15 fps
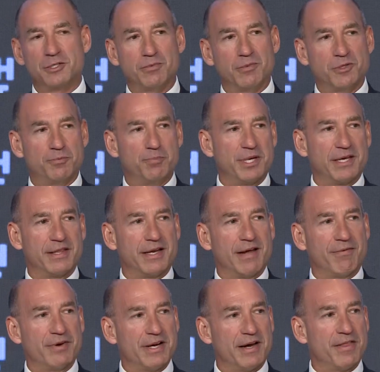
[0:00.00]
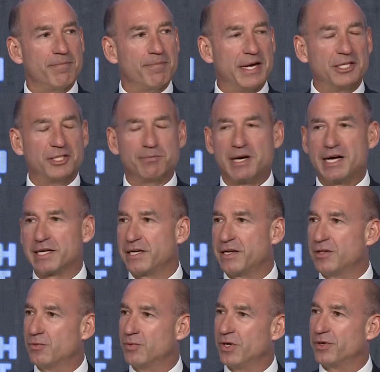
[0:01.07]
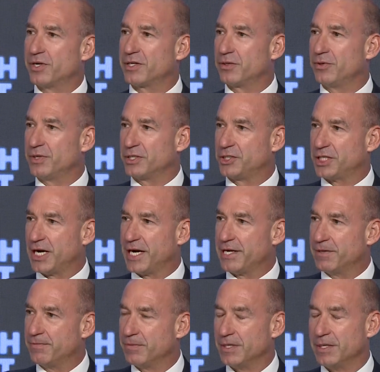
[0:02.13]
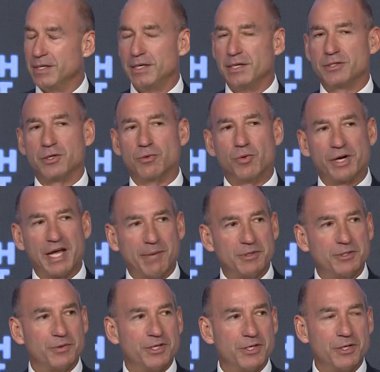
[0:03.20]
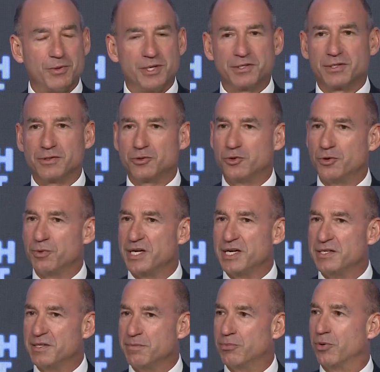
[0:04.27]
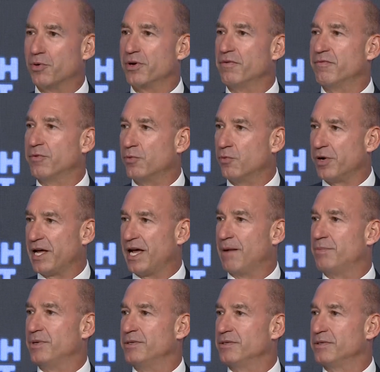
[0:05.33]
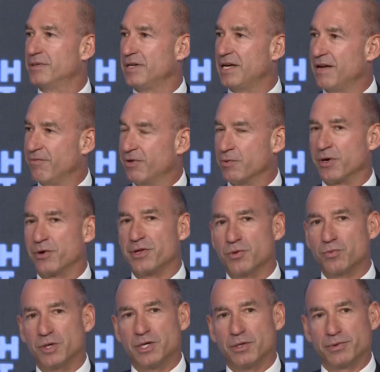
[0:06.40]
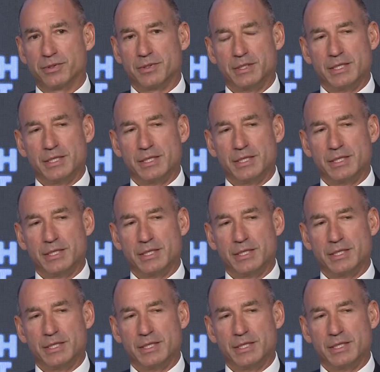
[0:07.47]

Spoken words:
It's bigger than every other major market in the world, including China. So what happens with the US consumer is important for what happens everywhere in the world.